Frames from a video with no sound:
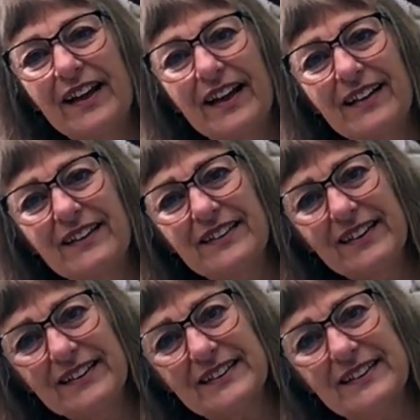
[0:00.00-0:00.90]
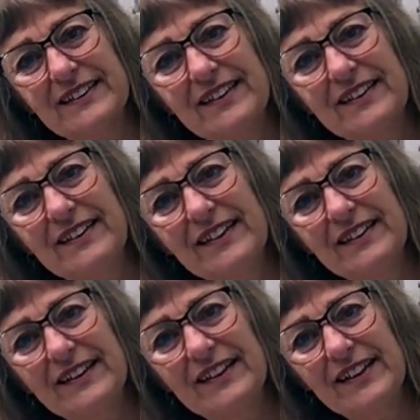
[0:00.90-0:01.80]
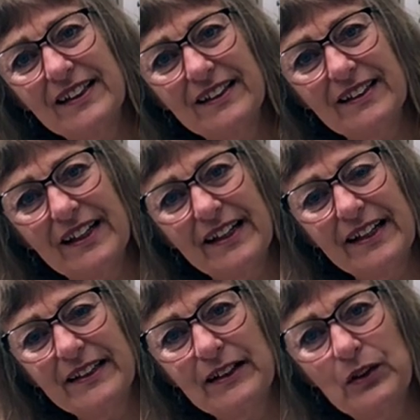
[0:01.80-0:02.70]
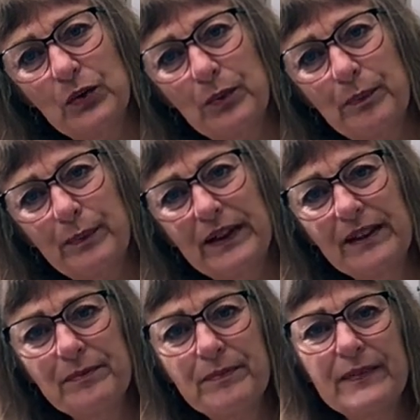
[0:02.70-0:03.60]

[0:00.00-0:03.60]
And yes, knitted in let loopy,